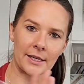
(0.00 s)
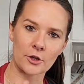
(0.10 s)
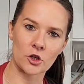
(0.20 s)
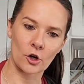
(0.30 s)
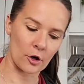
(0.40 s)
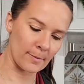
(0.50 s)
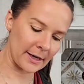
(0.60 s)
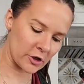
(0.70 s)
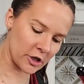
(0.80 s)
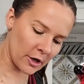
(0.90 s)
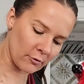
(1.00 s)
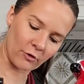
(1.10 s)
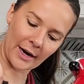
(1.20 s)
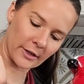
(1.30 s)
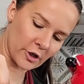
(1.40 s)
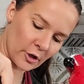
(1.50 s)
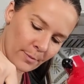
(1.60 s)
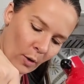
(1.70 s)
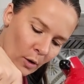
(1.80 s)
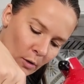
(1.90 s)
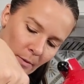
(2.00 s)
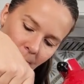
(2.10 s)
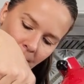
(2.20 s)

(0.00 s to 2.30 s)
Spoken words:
and sugar mixture right into your bowl.